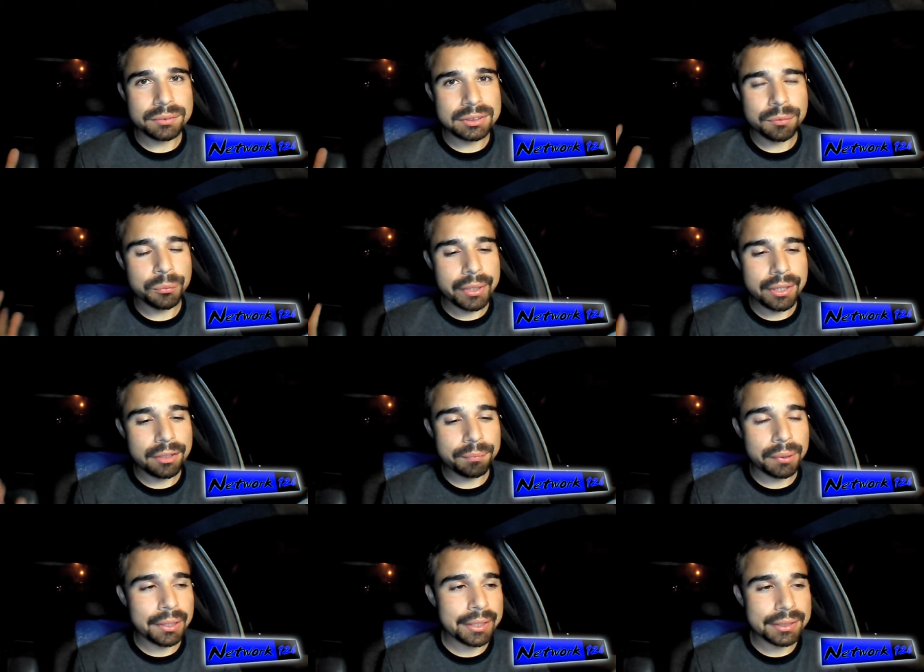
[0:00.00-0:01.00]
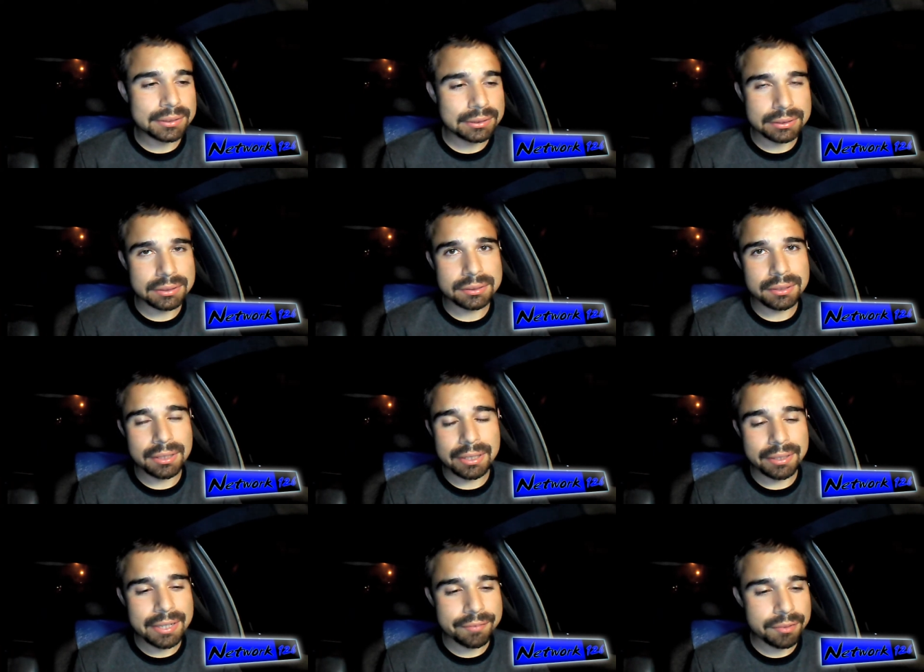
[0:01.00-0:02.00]
some weird place that
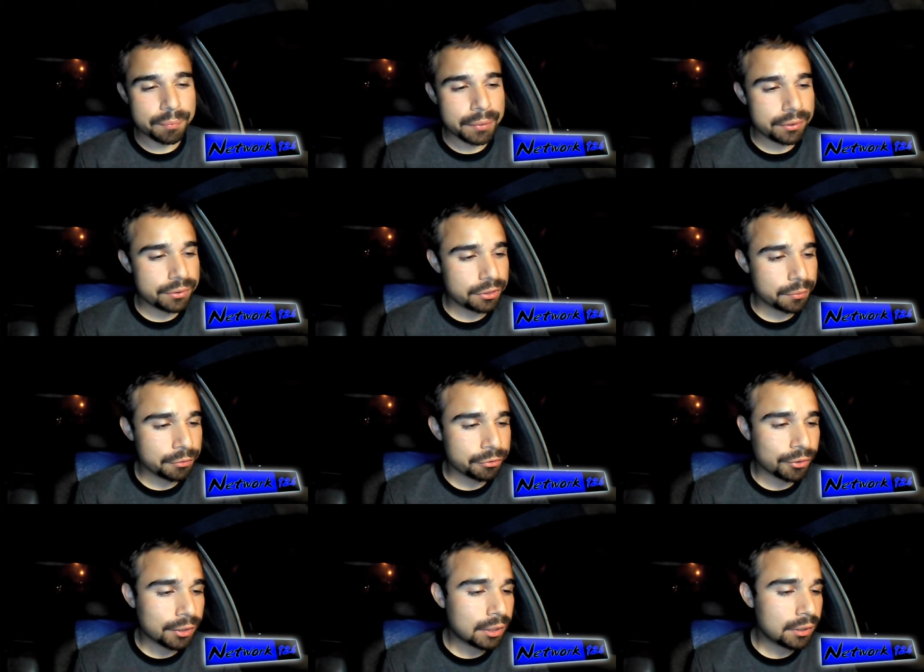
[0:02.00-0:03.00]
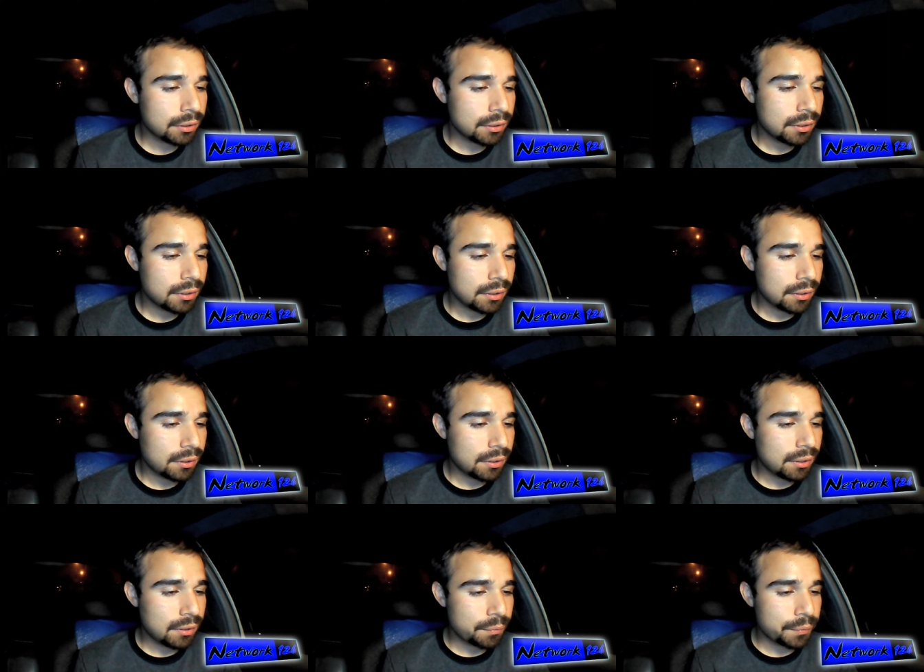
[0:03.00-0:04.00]
I haven't been to before.
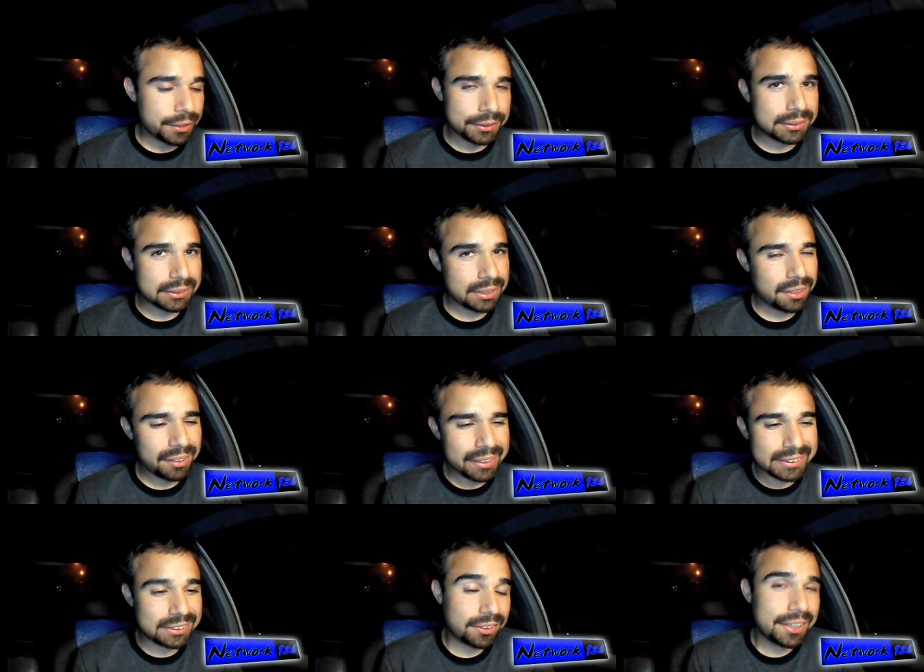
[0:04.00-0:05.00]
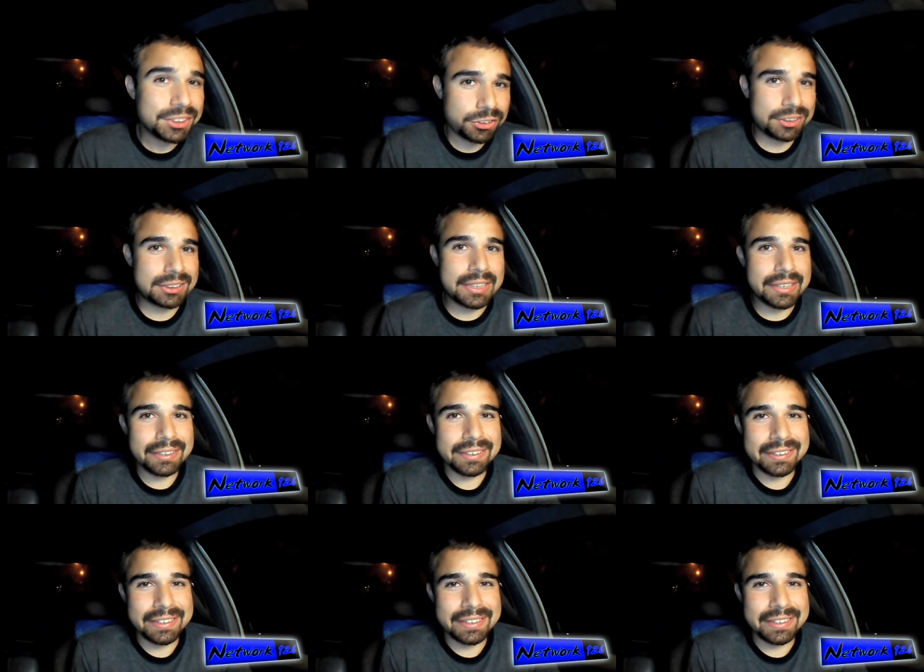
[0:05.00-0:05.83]
But it's they're at least they're interesting,